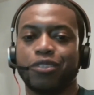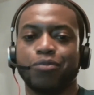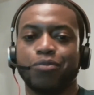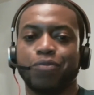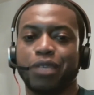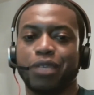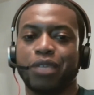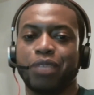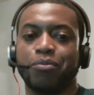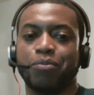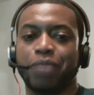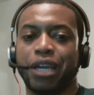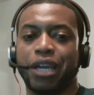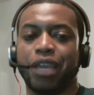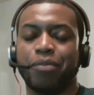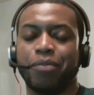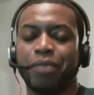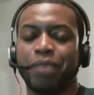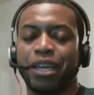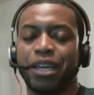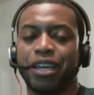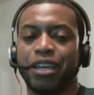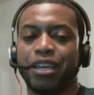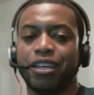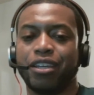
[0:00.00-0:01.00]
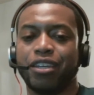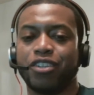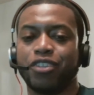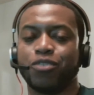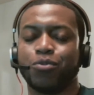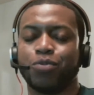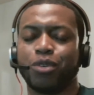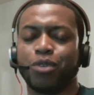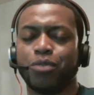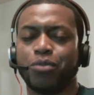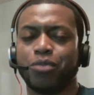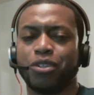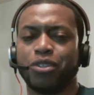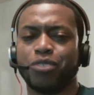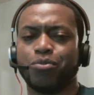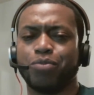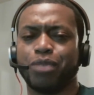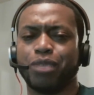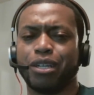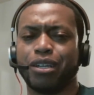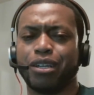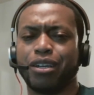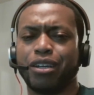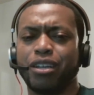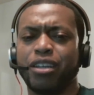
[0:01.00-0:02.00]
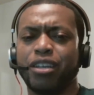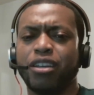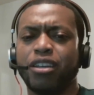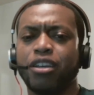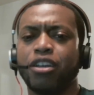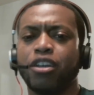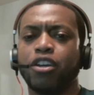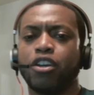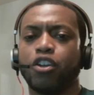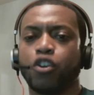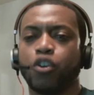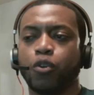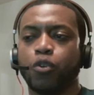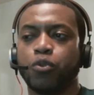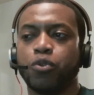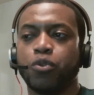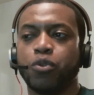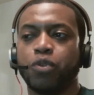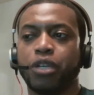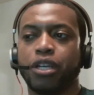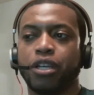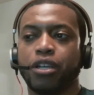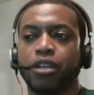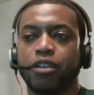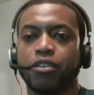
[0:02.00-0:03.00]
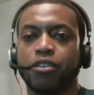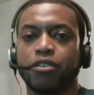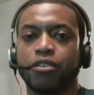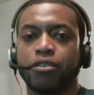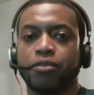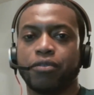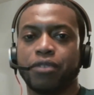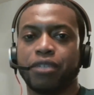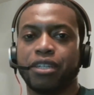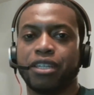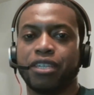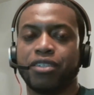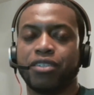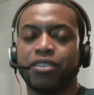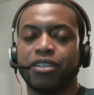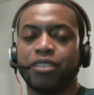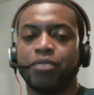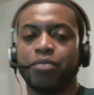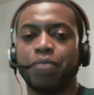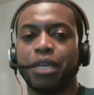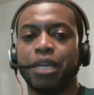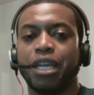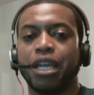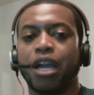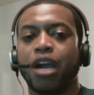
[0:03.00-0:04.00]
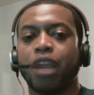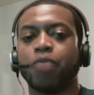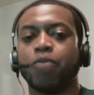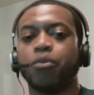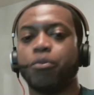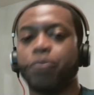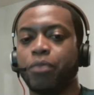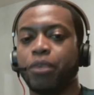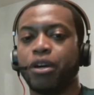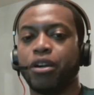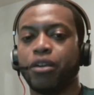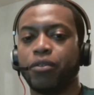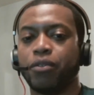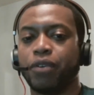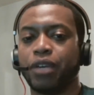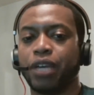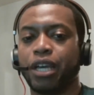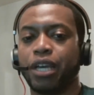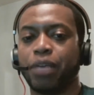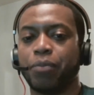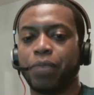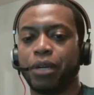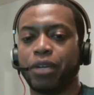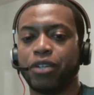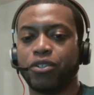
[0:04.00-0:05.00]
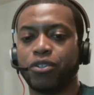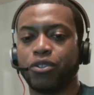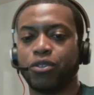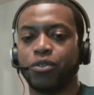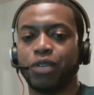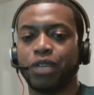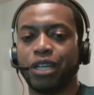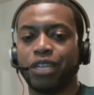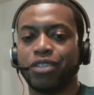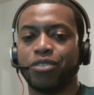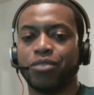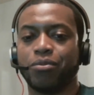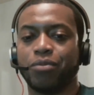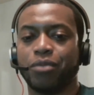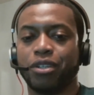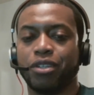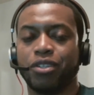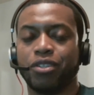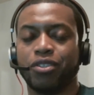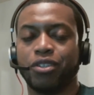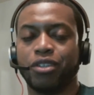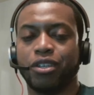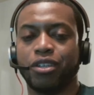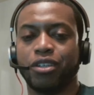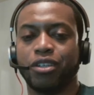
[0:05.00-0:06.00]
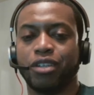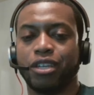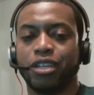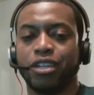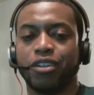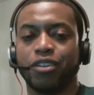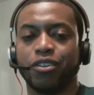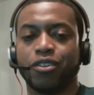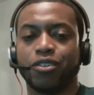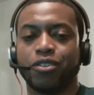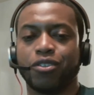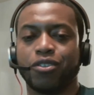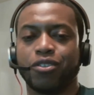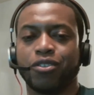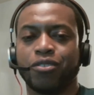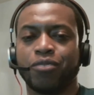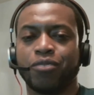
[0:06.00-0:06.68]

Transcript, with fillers: Me, Batman is pretty much my go-to character for DC. Me, I'm a Marvel guy, but I still like some DC characters